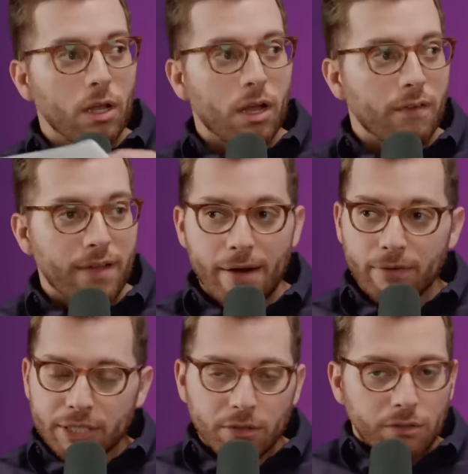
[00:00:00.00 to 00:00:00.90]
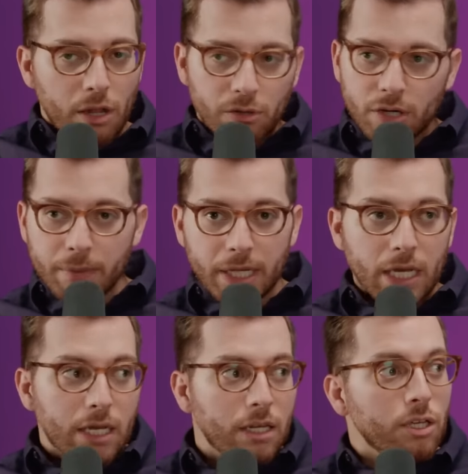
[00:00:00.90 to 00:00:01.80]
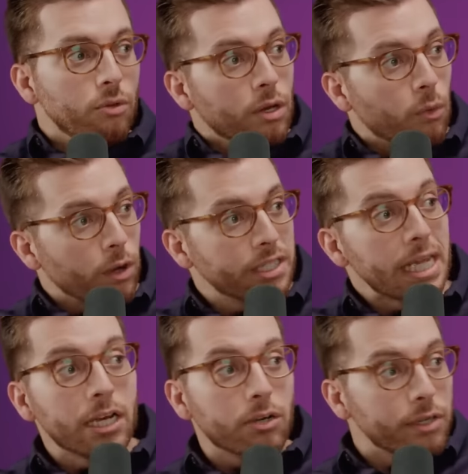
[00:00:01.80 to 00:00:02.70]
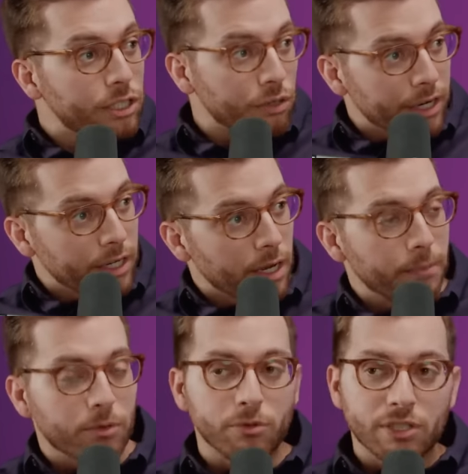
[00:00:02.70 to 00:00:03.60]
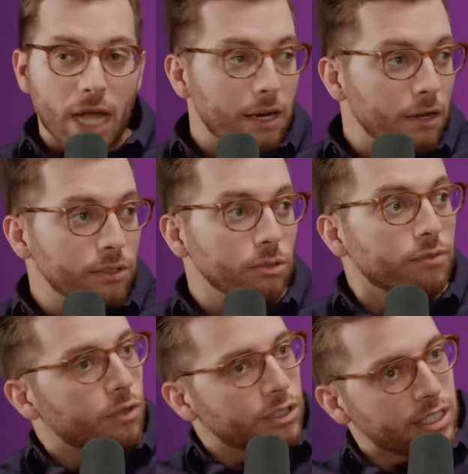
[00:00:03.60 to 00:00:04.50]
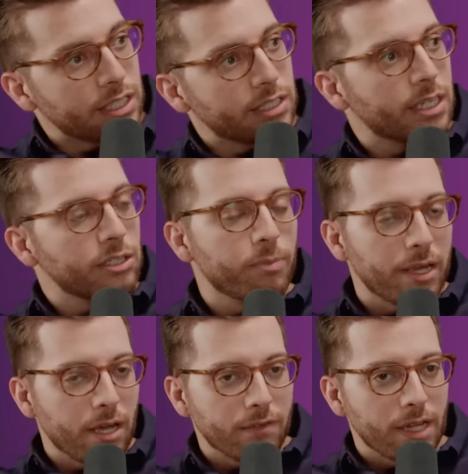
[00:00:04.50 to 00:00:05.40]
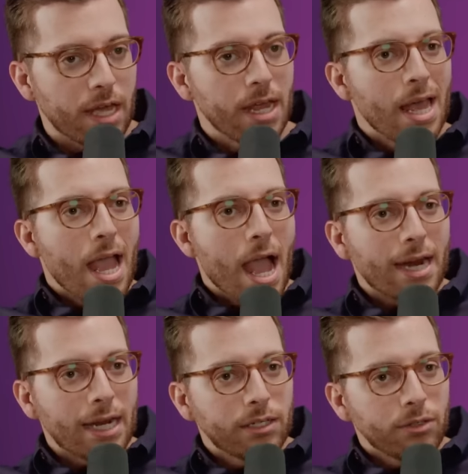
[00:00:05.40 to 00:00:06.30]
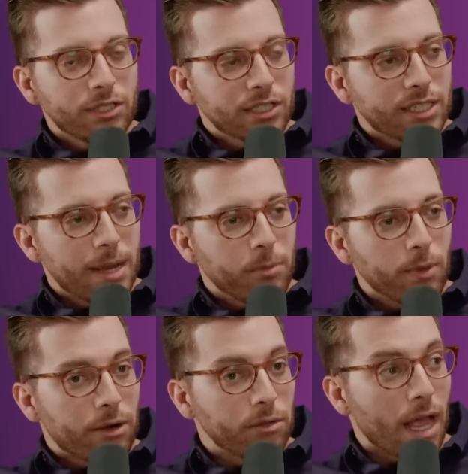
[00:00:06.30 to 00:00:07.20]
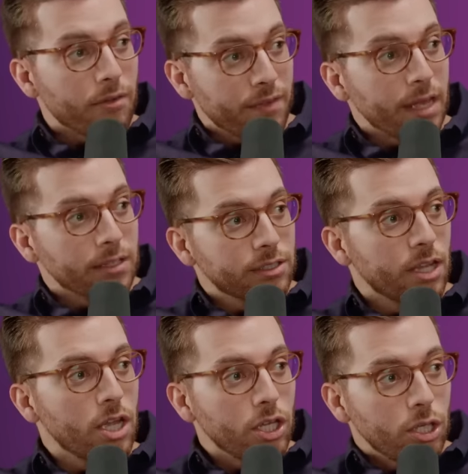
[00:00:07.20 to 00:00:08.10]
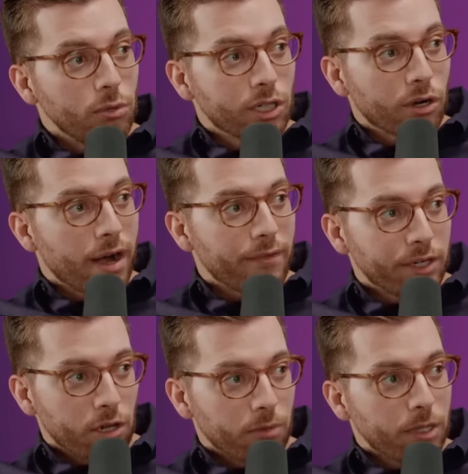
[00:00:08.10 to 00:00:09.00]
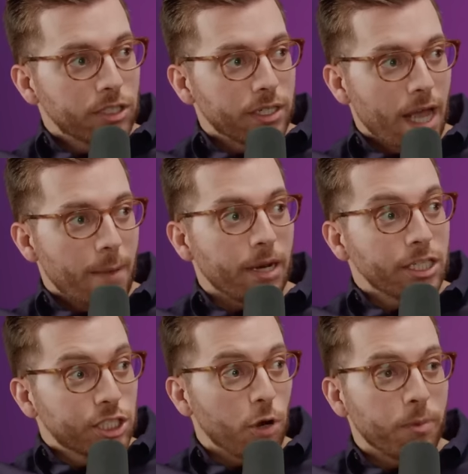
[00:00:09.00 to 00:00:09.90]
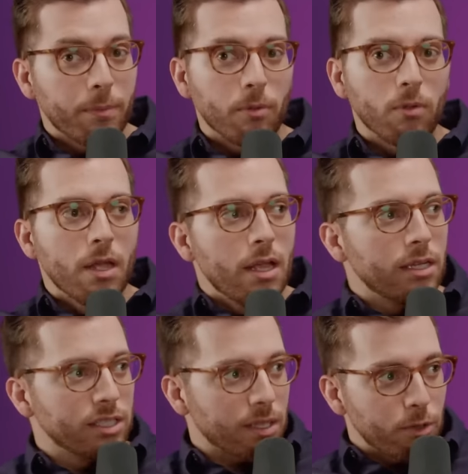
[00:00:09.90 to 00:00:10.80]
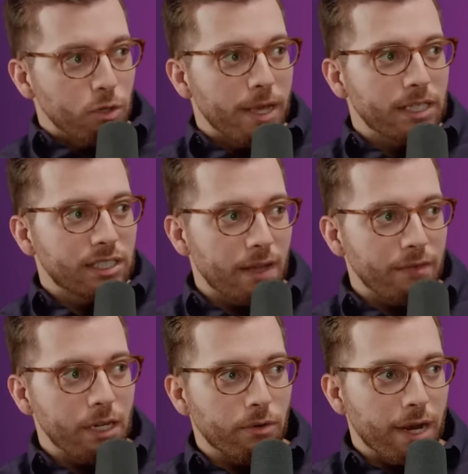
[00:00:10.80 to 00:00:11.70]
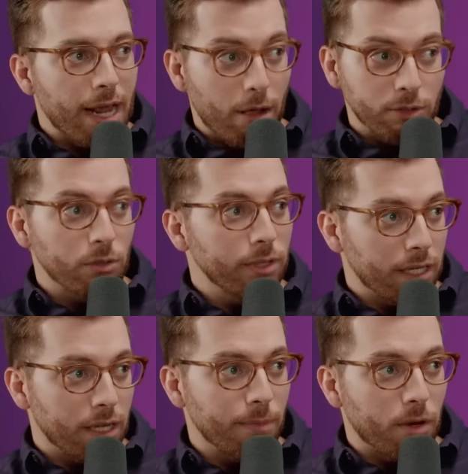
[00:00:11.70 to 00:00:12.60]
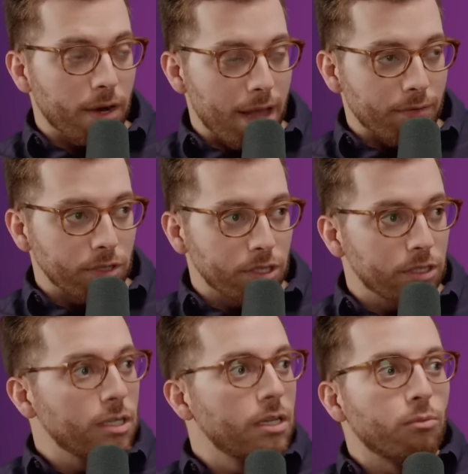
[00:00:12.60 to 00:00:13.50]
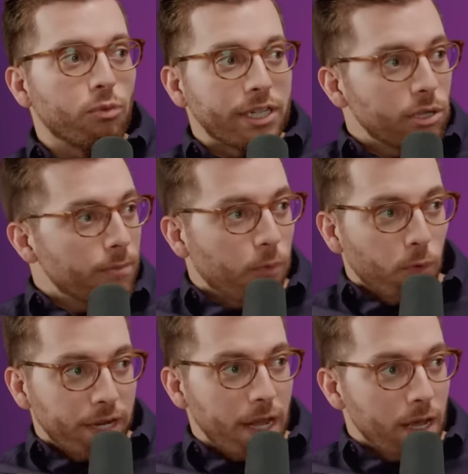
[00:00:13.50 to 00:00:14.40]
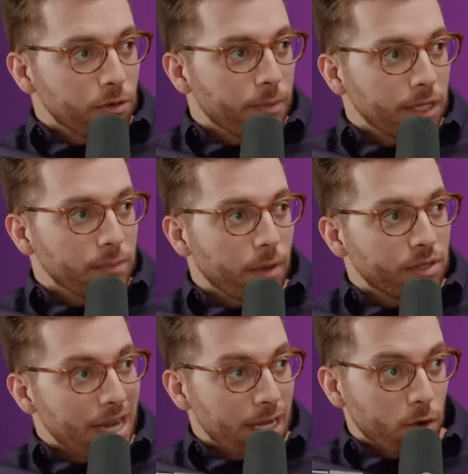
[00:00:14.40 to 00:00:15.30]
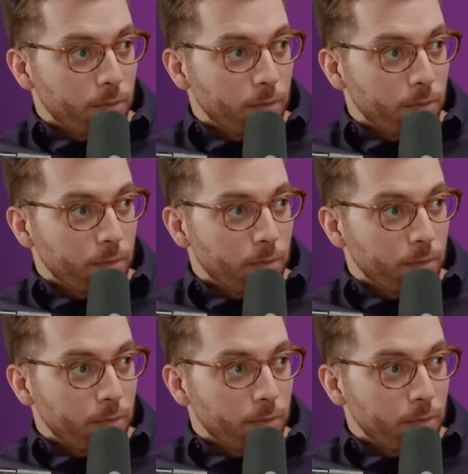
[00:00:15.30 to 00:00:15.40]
of every single dollar coming in. You can work to increase your income through side hustles for a season as you pay off debt. And I do this example at our live events using our EveryDollar budgeting app. And I show people someone who makes 70 grand household income on average brings home 4800 bucks a month take home